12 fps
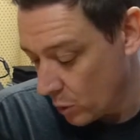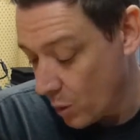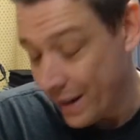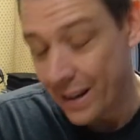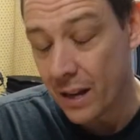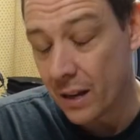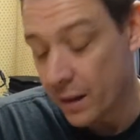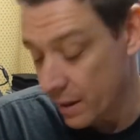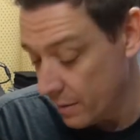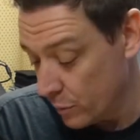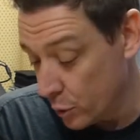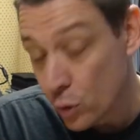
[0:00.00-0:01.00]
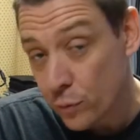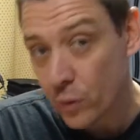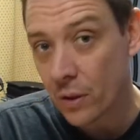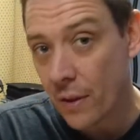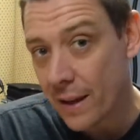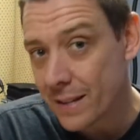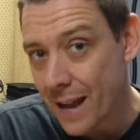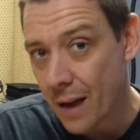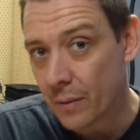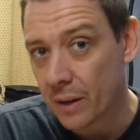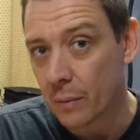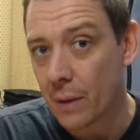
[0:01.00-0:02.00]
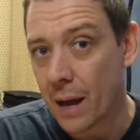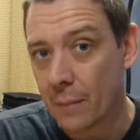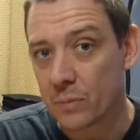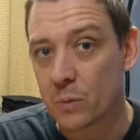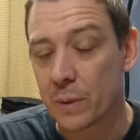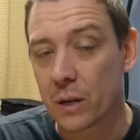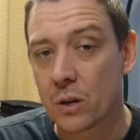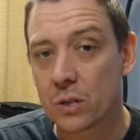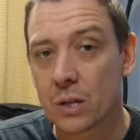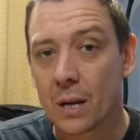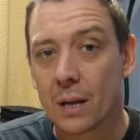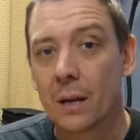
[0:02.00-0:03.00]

quite um, useful that that's happening happened because